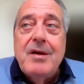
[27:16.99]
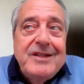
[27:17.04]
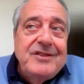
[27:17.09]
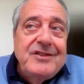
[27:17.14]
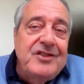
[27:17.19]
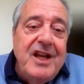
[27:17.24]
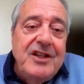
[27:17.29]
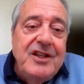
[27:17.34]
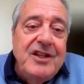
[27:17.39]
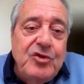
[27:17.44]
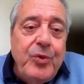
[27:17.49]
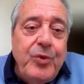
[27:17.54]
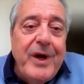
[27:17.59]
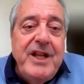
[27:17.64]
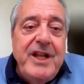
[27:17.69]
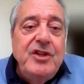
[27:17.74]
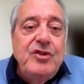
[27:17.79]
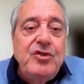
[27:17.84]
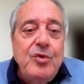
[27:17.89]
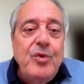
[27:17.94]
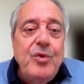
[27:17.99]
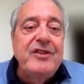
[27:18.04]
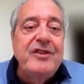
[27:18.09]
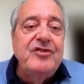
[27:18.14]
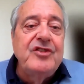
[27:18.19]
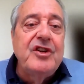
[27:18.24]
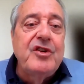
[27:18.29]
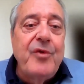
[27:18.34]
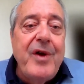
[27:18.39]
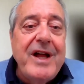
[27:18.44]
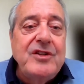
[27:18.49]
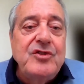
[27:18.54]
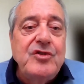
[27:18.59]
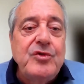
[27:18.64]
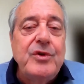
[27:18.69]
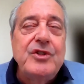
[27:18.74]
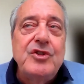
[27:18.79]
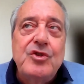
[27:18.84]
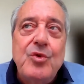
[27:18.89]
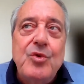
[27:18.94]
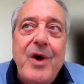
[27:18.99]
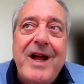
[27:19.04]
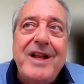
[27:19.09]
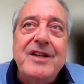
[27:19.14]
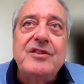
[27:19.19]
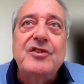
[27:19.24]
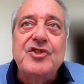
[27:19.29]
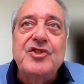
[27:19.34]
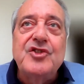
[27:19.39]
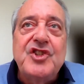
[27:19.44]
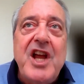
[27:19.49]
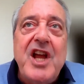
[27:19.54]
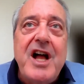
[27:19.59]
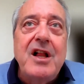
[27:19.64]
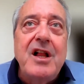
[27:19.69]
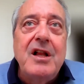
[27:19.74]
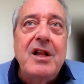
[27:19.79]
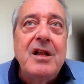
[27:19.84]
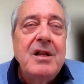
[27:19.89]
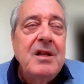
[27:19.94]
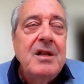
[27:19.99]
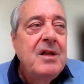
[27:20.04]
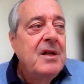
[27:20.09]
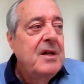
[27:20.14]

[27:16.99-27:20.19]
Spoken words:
let's say, 22 as a graduate, you enter Shell,